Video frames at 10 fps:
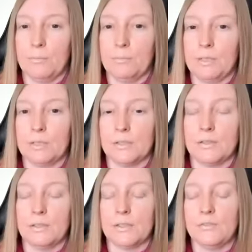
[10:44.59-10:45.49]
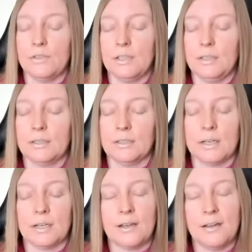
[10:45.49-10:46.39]
but because of this feeling that
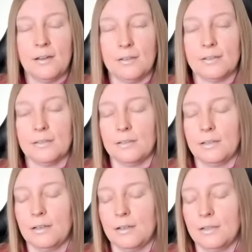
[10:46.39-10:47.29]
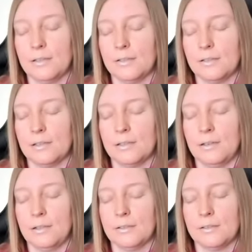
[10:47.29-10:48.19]
I can't, I can't, I
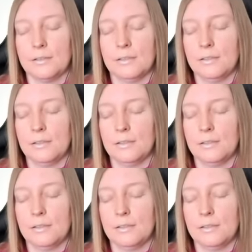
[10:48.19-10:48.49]
can't,